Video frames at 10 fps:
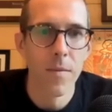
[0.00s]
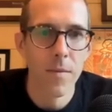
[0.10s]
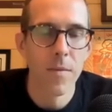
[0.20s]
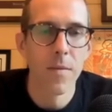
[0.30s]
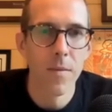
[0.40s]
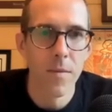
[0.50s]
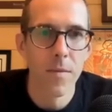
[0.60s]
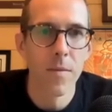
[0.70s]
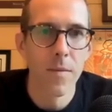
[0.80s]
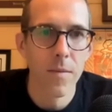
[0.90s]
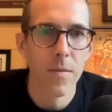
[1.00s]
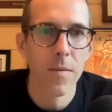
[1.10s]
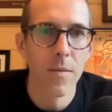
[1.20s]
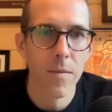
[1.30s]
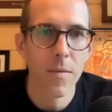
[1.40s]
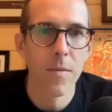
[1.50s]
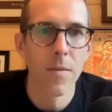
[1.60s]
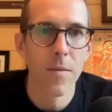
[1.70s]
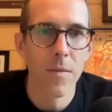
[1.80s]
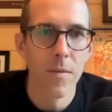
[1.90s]
a lot of times it's more just
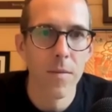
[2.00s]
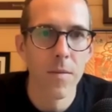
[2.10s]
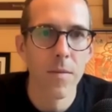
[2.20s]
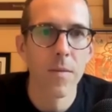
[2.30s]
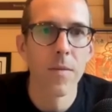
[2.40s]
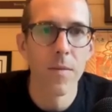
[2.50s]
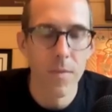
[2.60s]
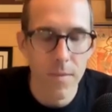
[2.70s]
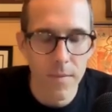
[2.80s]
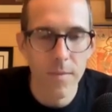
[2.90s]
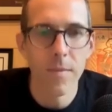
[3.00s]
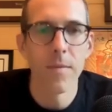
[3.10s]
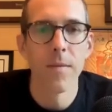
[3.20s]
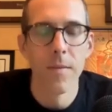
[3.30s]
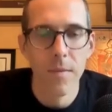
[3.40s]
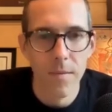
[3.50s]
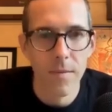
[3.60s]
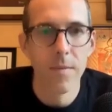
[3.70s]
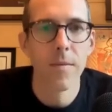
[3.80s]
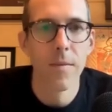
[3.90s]
topping off what like you had for
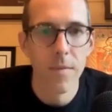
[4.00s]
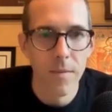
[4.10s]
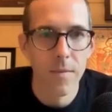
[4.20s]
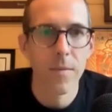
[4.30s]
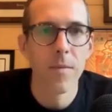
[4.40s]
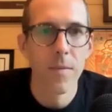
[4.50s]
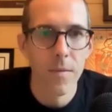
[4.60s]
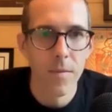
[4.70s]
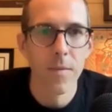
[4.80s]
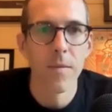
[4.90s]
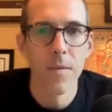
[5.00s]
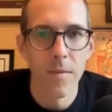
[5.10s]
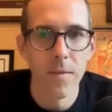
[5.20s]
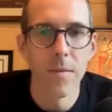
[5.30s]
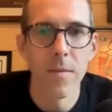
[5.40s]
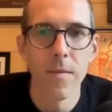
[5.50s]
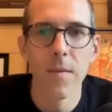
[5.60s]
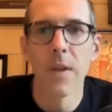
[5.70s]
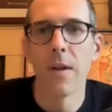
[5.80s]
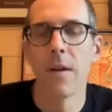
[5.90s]
dinner the night before. And
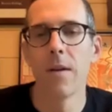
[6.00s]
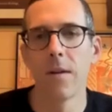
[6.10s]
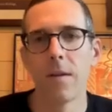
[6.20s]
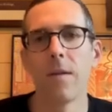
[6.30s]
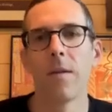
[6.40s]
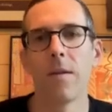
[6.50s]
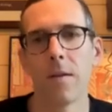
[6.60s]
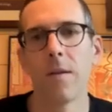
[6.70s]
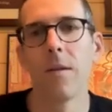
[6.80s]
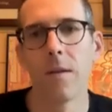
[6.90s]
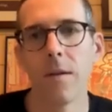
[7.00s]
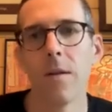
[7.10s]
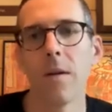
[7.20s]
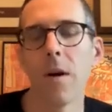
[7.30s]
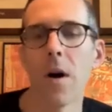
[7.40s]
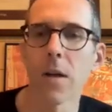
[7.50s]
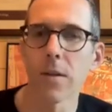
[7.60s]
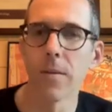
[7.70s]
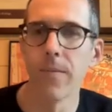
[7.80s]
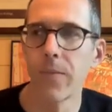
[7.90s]
you don't need to go crazy.
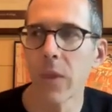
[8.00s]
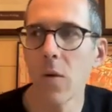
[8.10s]
Awesome.